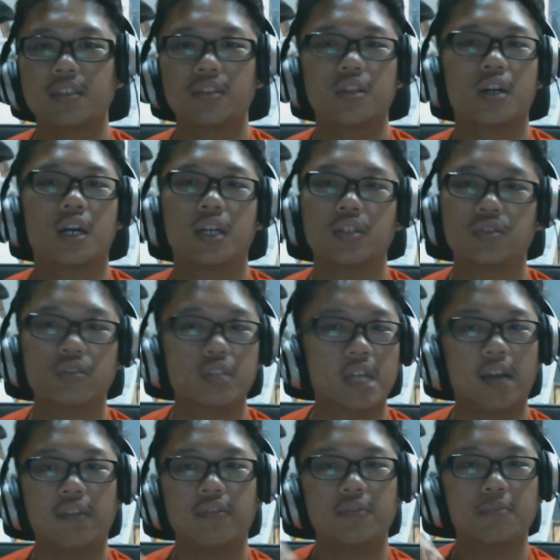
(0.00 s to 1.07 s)
You know, I don't
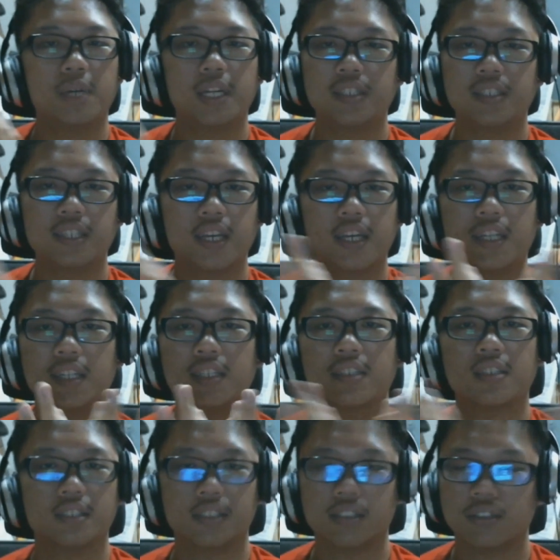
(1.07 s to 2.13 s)
have a better setting
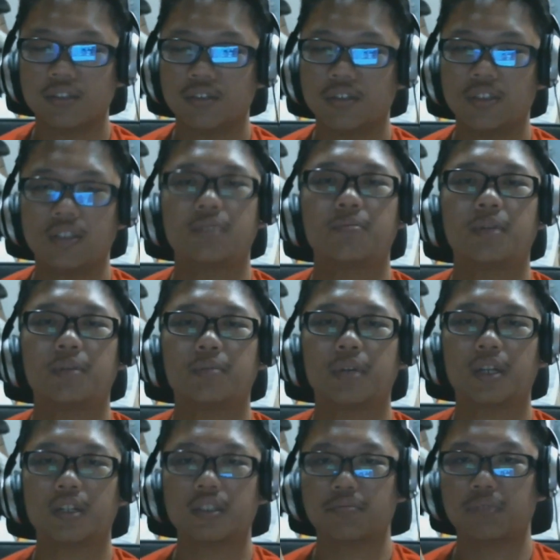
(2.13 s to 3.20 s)
because, you know, this is my
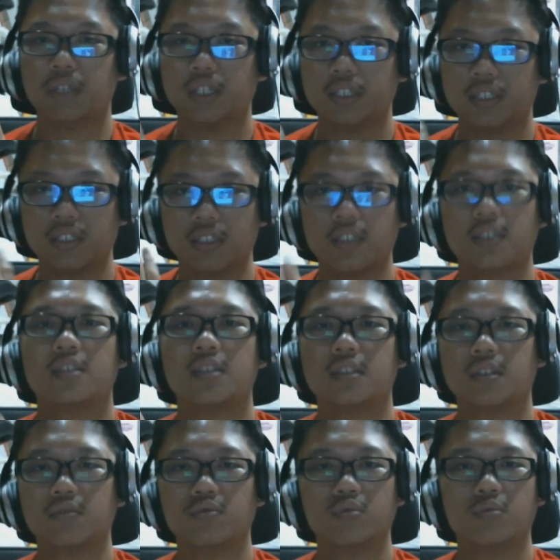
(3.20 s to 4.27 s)
parents' place and this is
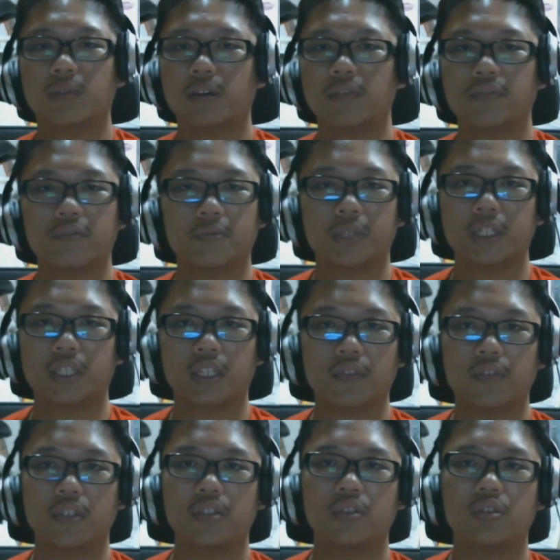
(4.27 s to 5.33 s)
the room I've been
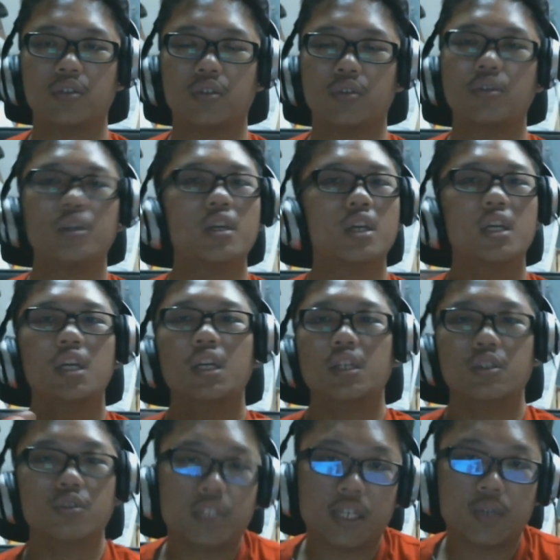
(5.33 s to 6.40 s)
given. So
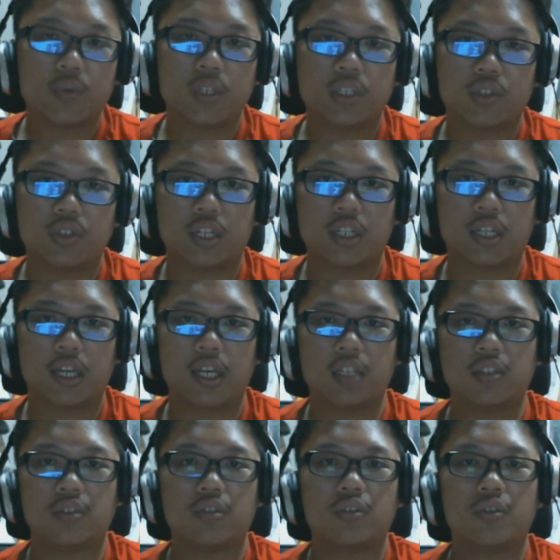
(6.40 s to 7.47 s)
you take what you can get,
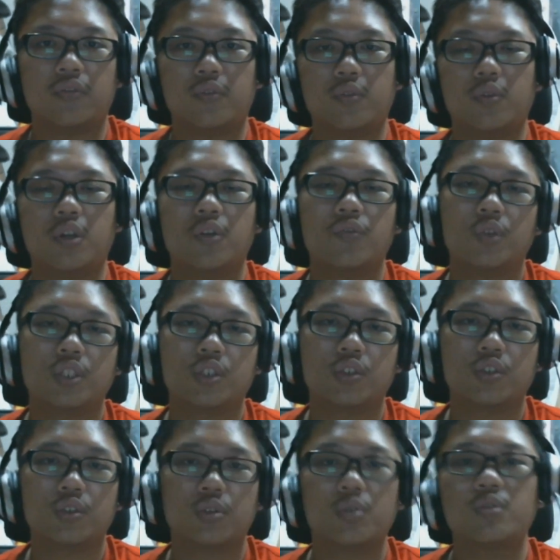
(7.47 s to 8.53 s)
you know, if you love what
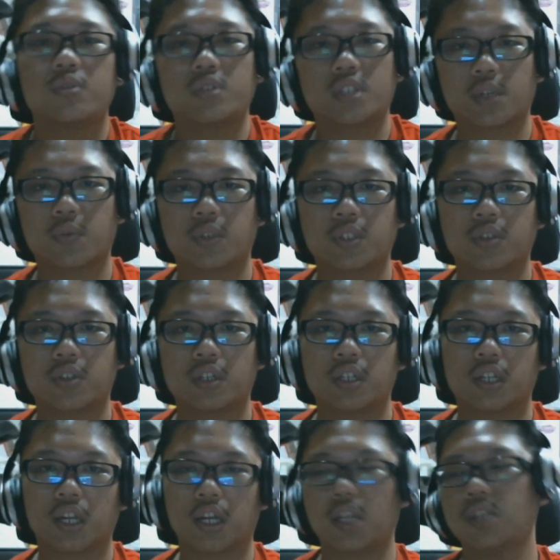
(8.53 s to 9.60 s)
you do, you take what you
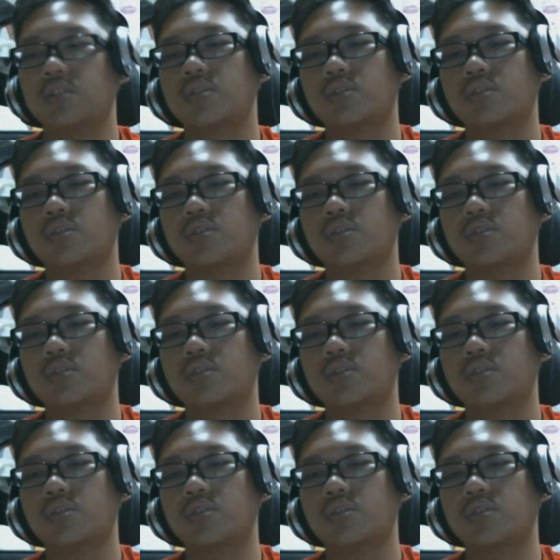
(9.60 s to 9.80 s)
can get.